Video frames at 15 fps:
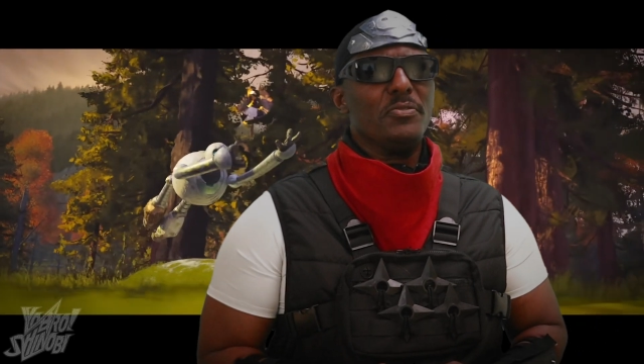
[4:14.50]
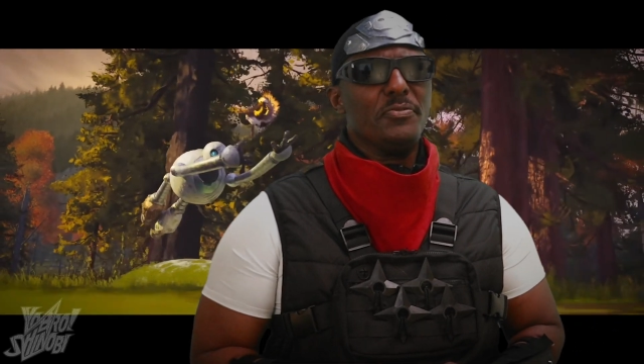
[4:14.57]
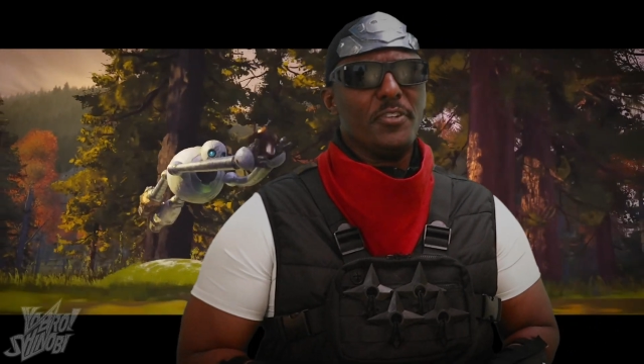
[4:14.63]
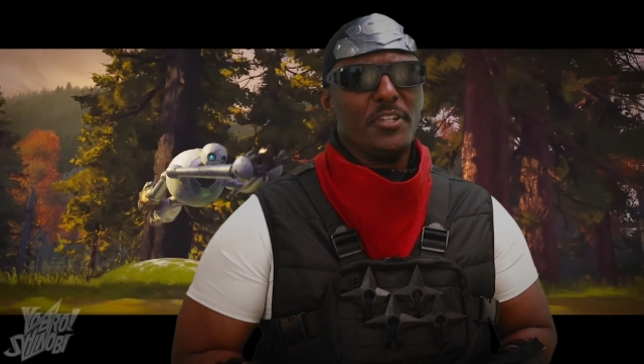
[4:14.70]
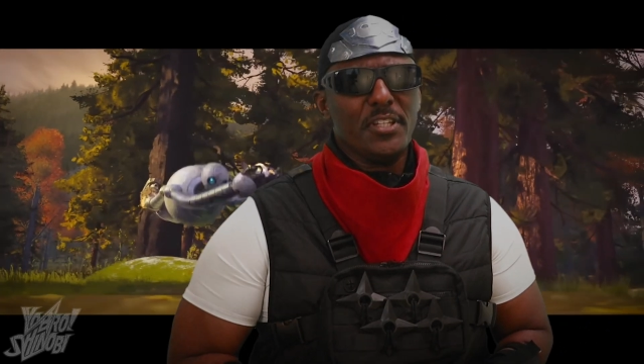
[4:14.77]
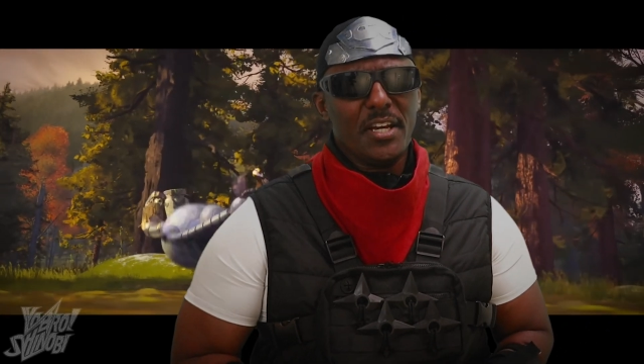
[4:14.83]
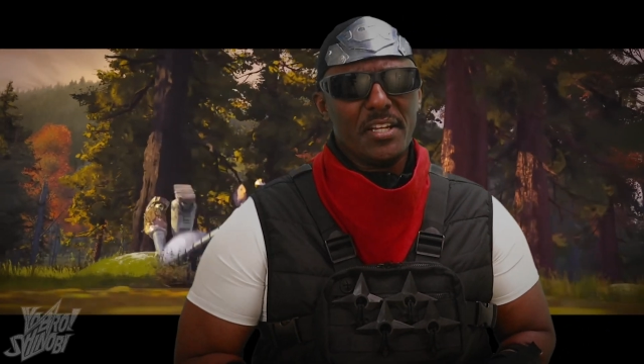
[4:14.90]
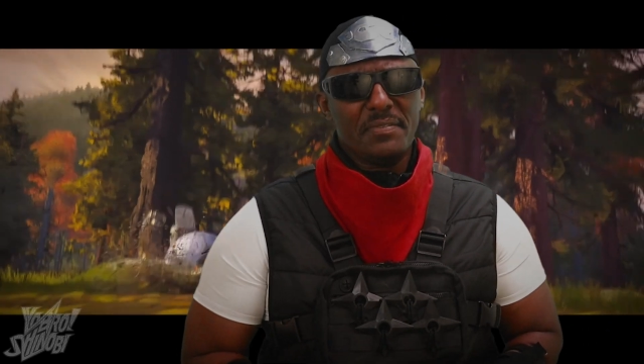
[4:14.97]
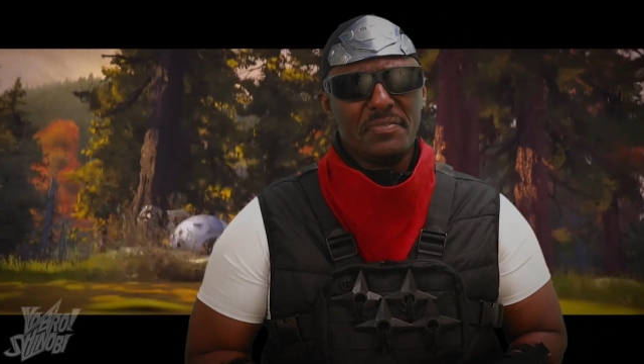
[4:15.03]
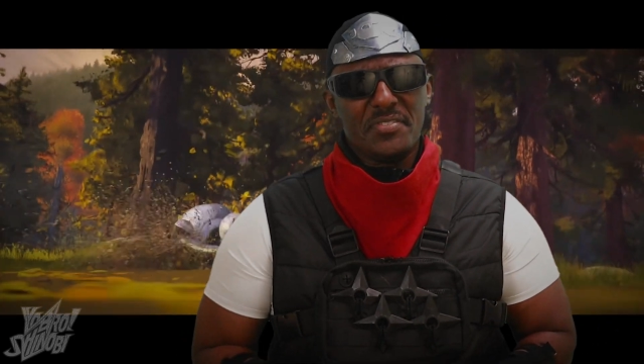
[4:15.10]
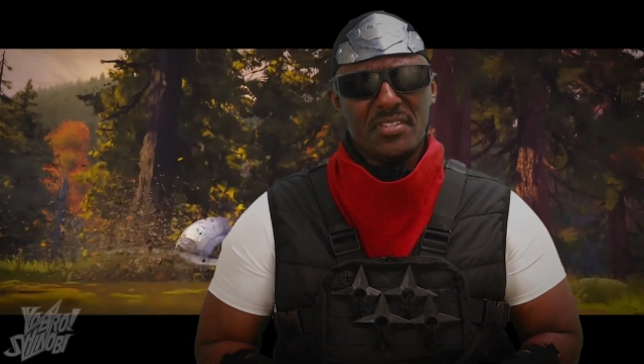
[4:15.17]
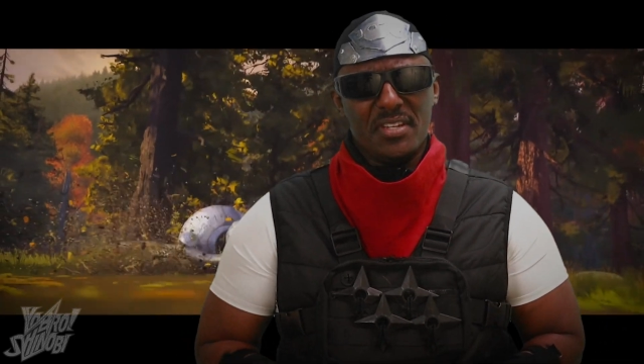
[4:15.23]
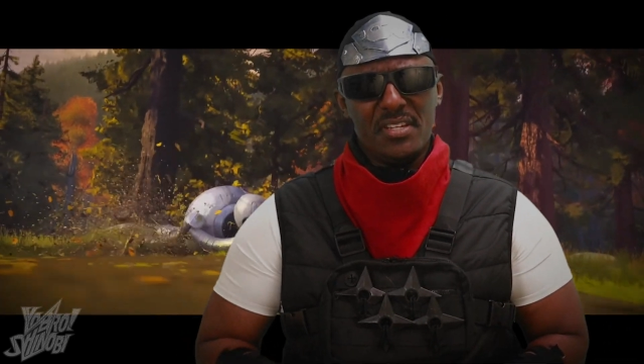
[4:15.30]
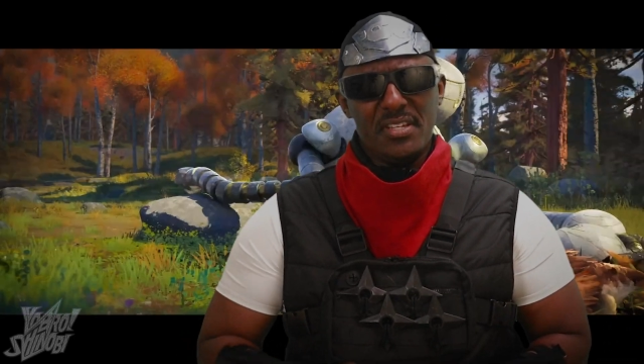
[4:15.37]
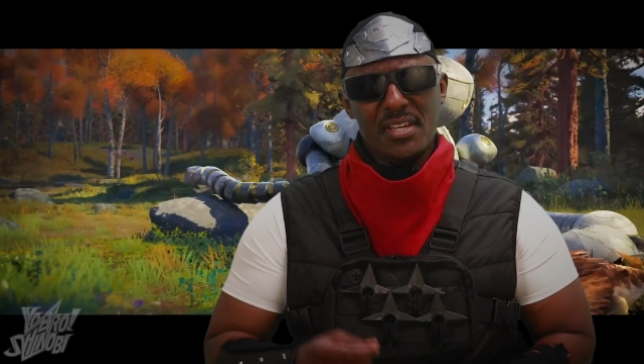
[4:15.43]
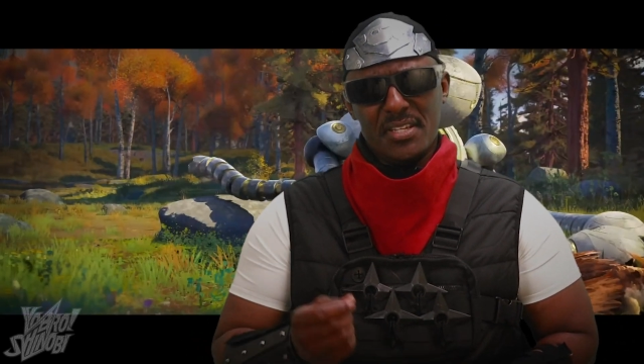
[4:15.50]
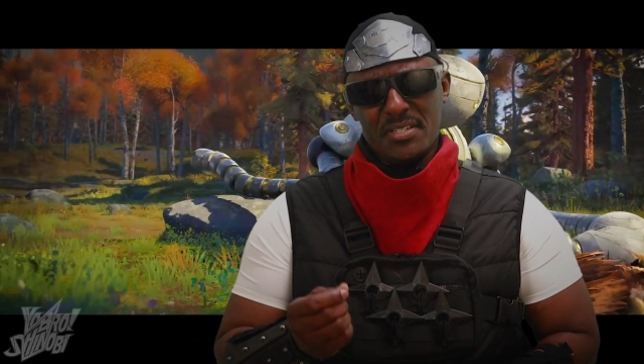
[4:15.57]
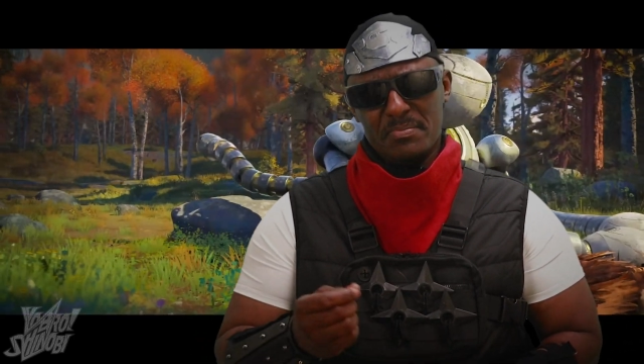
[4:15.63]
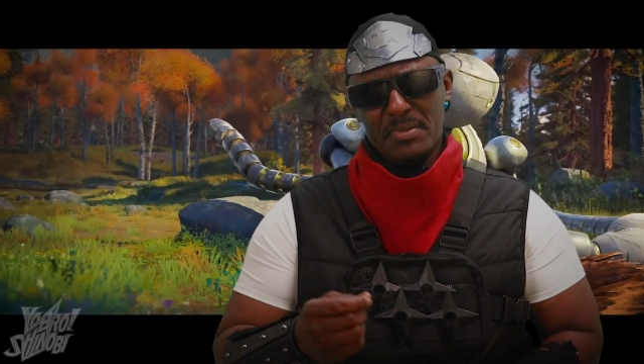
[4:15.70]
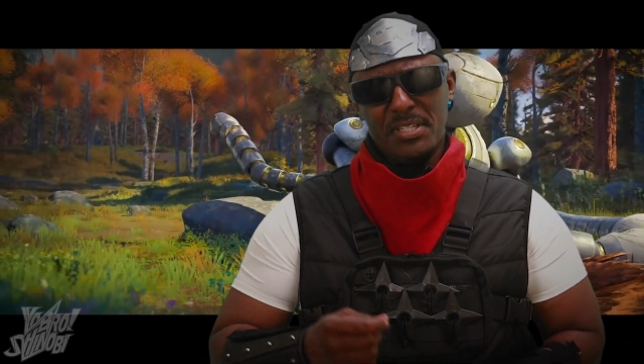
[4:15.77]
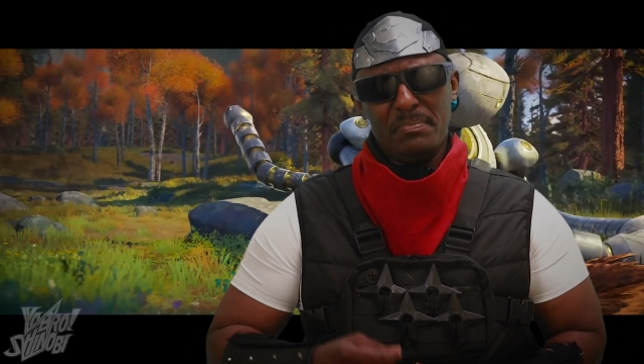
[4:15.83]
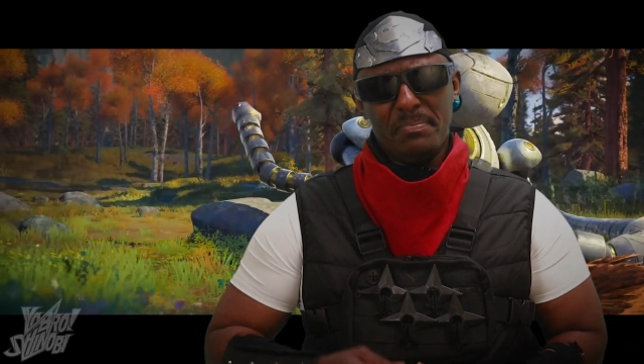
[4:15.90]
fall out of sync, as
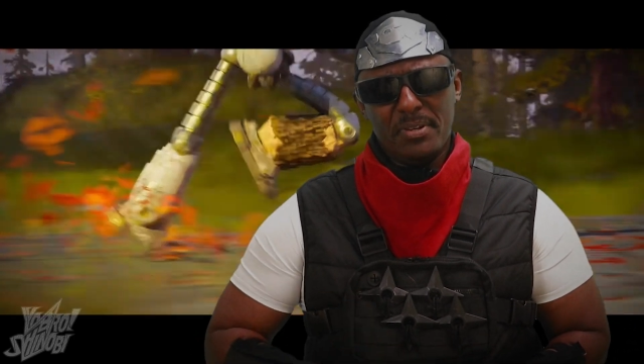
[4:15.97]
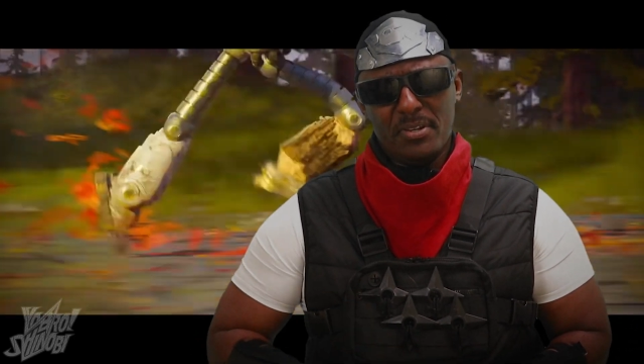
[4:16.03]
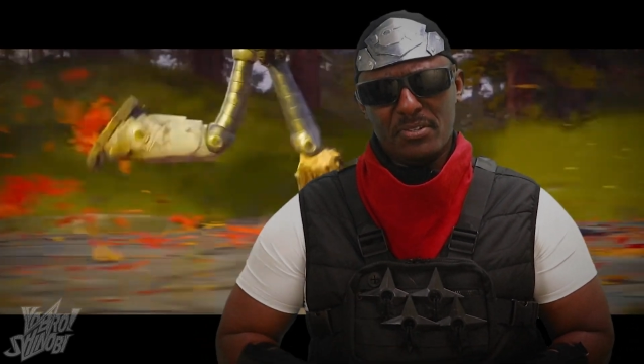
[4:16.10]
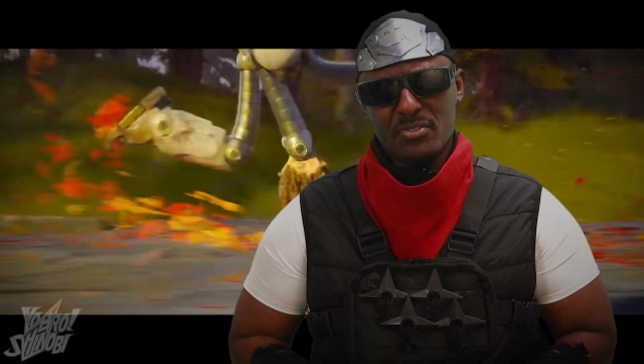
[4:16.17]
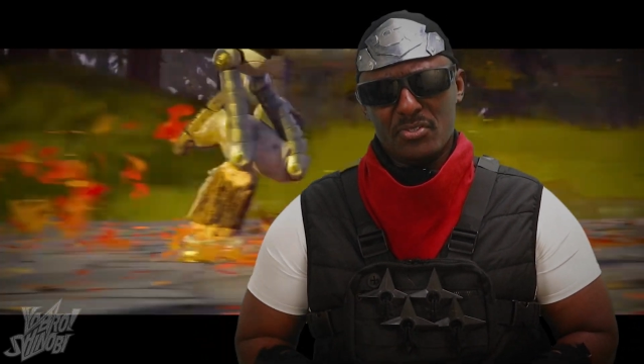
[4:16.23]
many parents